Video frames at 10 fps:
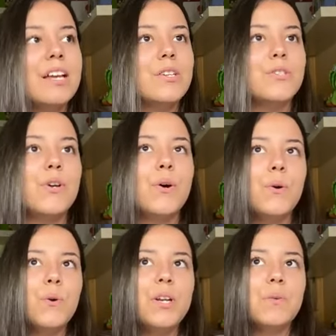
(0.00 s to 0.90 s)

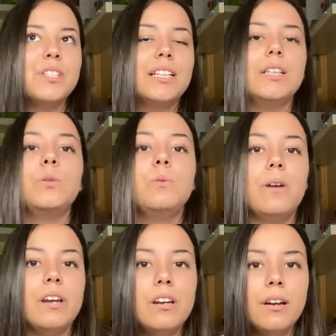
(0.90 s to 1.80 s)
So it was a little
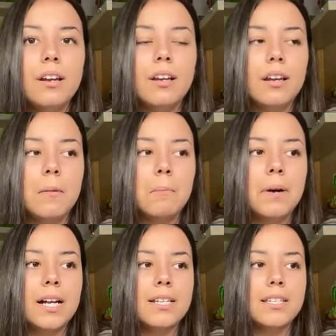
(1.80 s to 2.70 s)
weird,
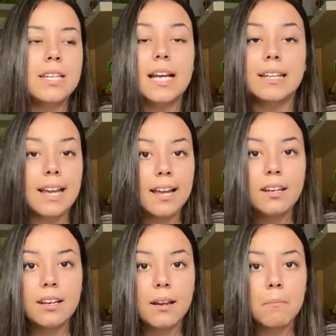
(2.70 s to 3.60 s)
but
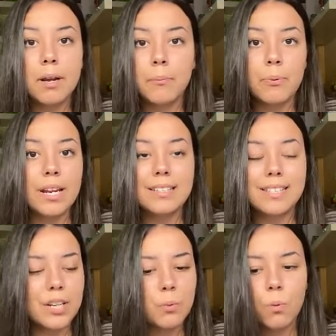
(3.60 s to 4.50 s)
again my brain
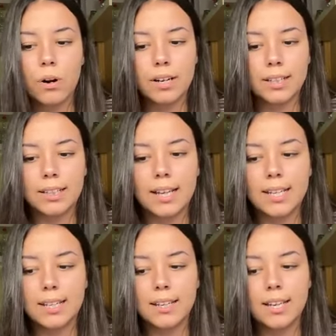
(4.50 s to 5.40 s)
didn't work,
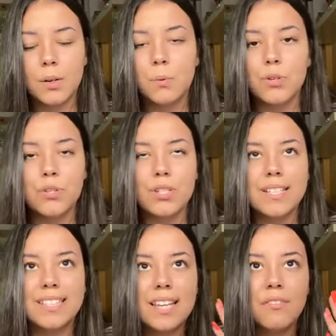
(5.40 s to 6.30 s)
like it was
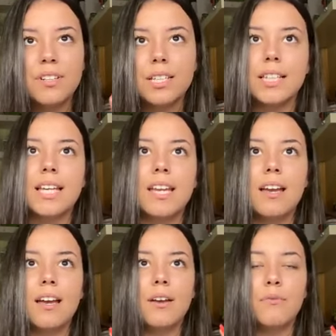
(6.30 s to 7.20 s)
definitely
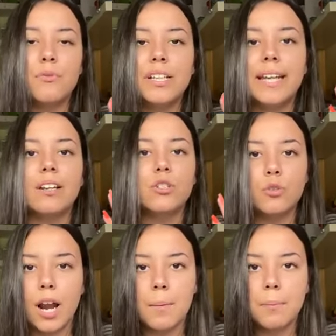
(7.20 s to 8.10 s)
a freaking
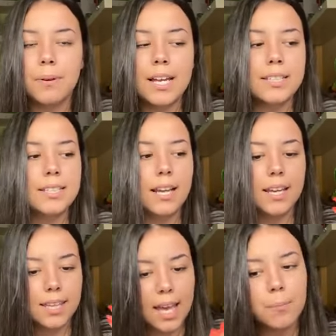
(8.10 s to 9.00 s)
trap, and I
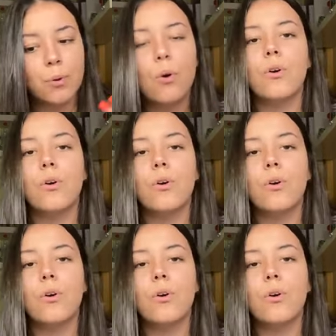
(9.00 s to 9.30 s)
kept